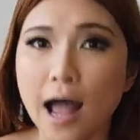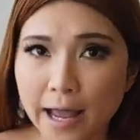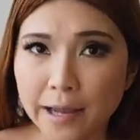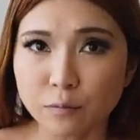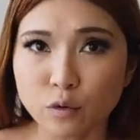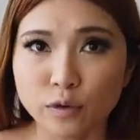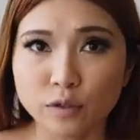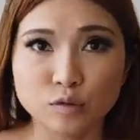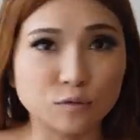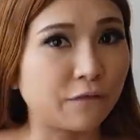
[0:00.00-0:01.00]
I'm
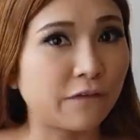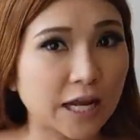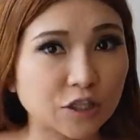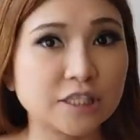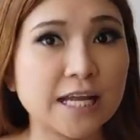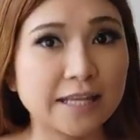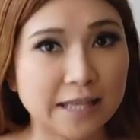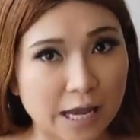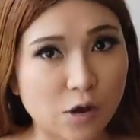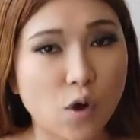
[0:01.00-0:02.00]
going to flash that
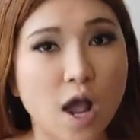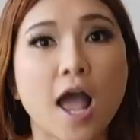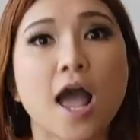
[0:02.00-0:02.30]
now.